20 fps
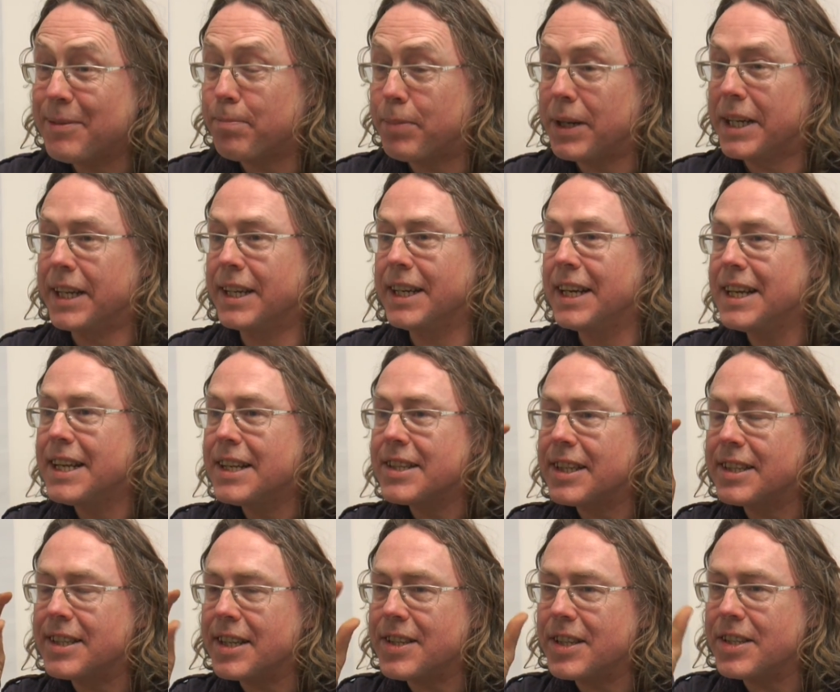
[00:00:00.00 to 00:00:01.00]
Brilliant.
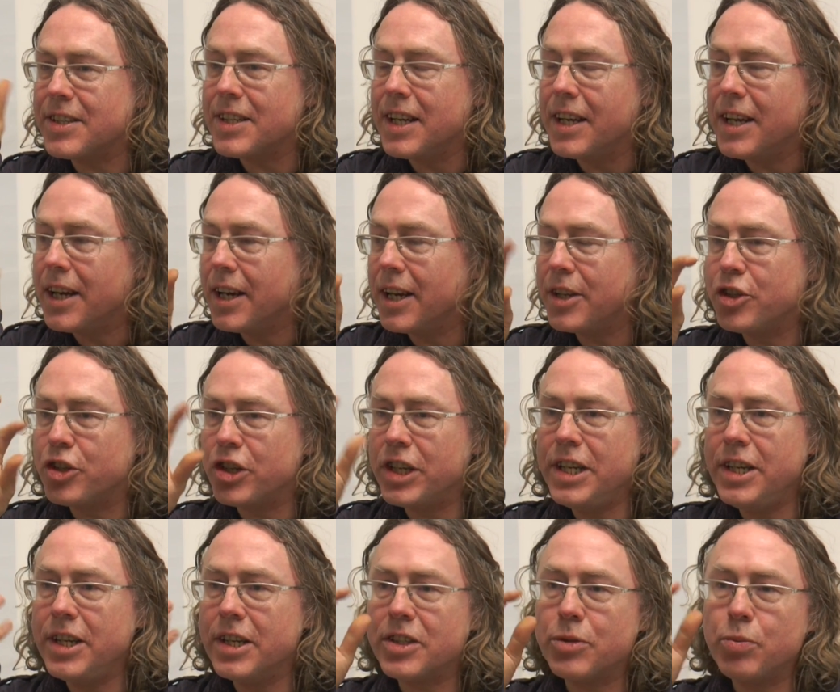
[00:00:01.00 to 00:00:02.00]
See, this is a
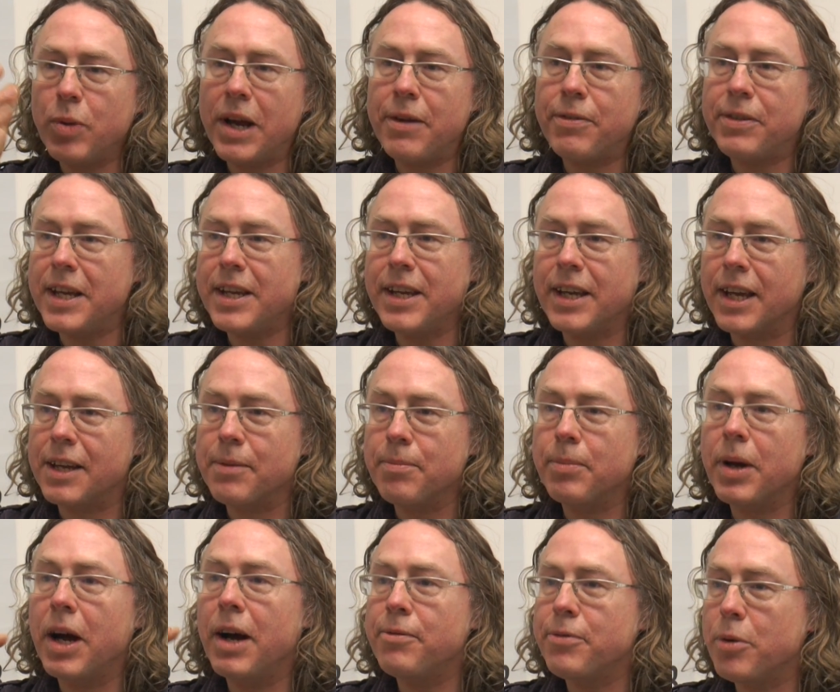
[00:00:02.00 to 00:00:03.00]
genius way of
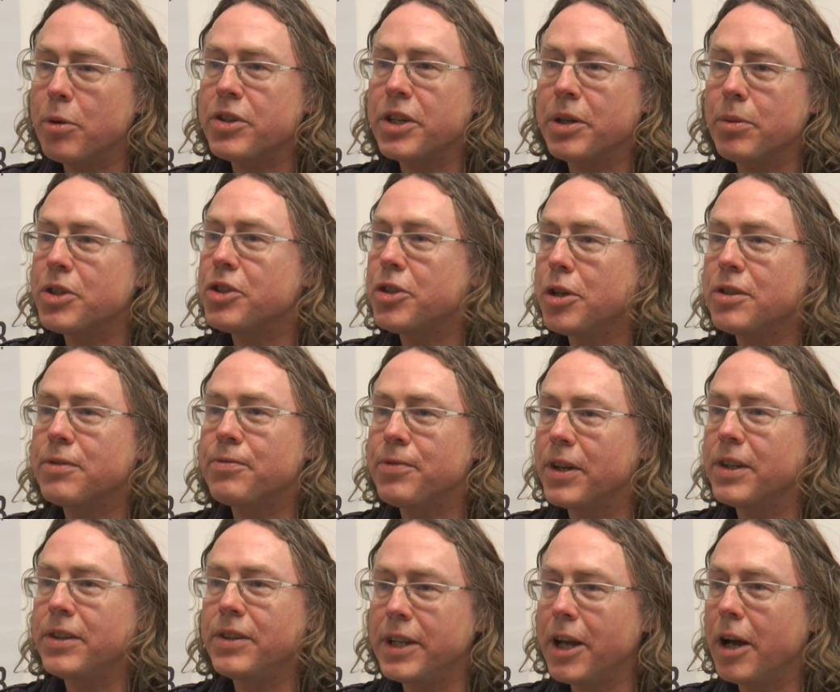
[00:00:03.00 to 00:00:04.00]
thinking, but unfortunately it was used
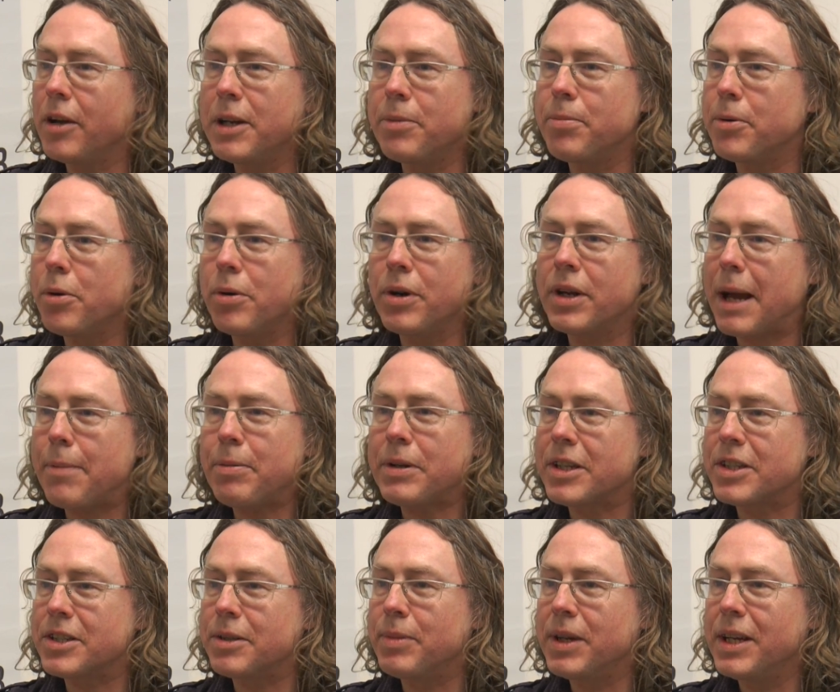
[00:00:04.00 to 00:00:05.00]
for neoliberal
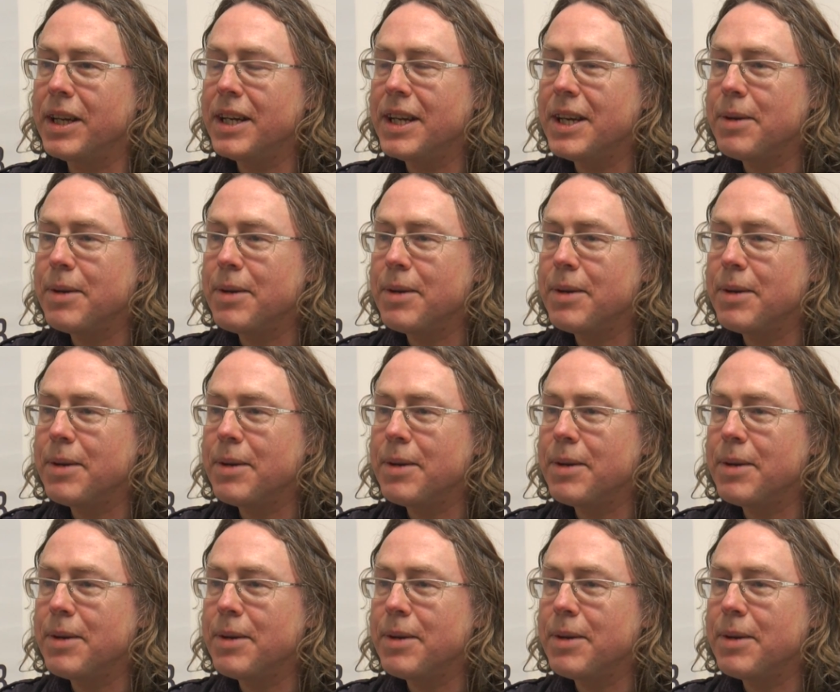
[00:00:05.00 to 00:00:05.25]
capitalism.